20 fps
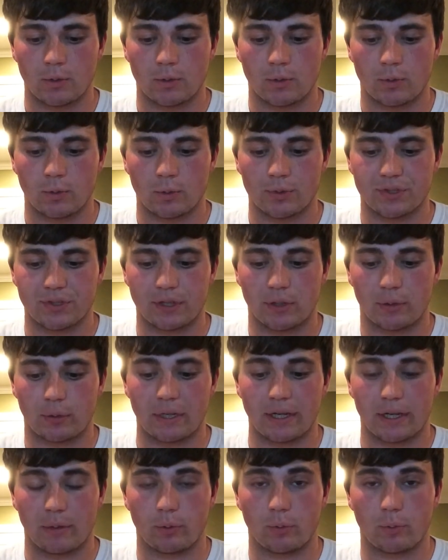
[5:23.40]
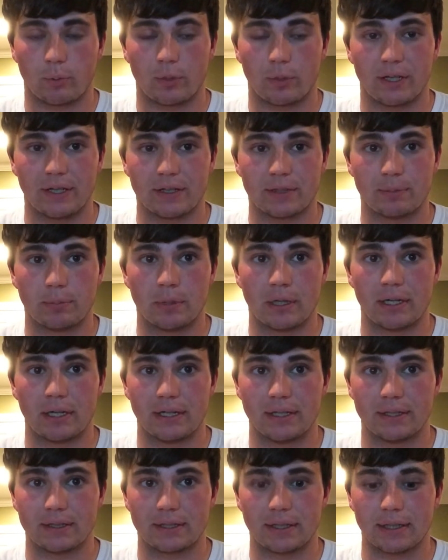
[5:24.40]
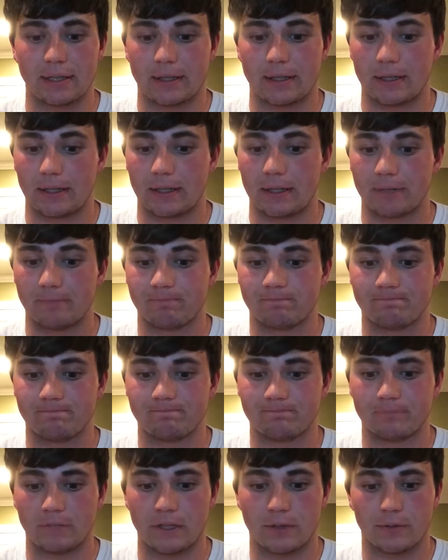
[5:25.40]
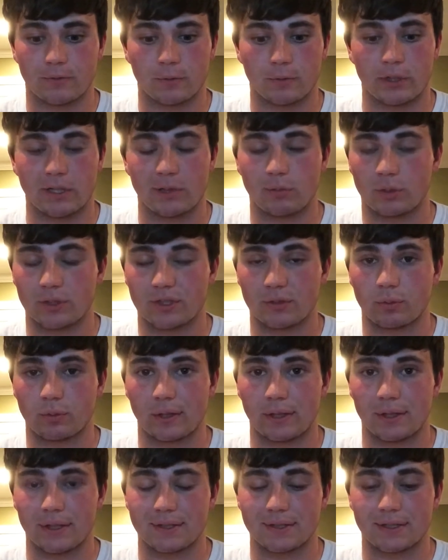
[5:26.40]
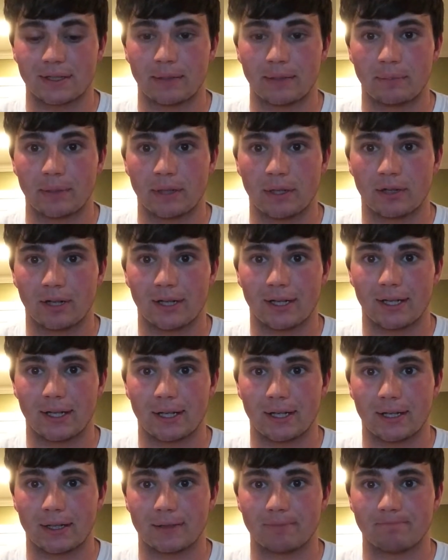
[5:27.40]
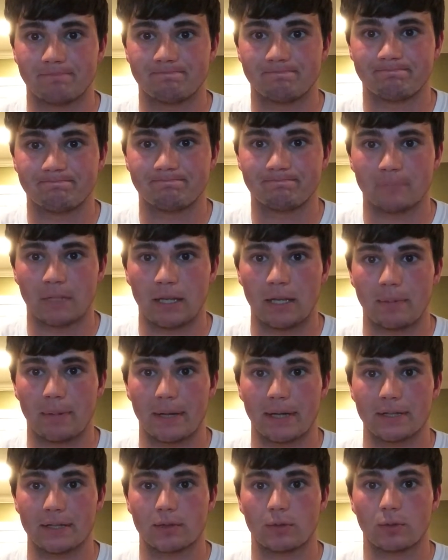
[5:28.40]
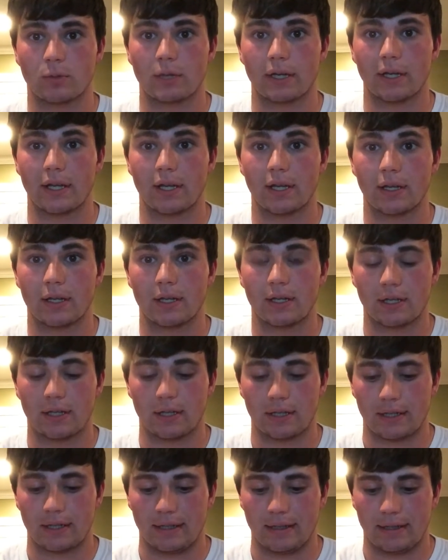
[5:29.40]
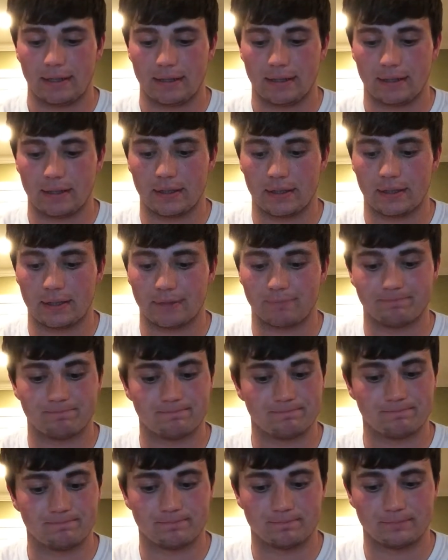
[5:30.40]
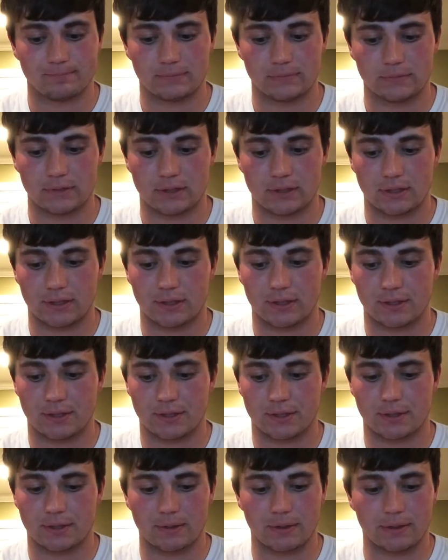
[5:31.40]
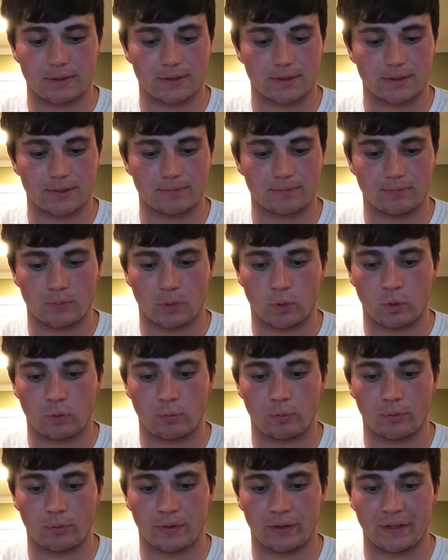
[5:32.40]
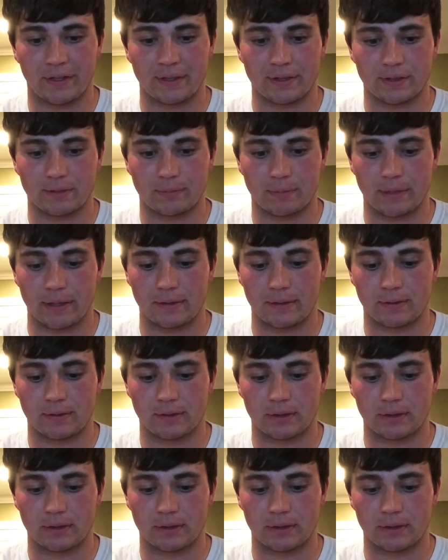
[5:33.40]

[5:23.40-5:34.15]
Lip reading: wreck with one of his buddies, and his friend wasn't wearing a seatbelt, and he passed away. And it's horrible things, man.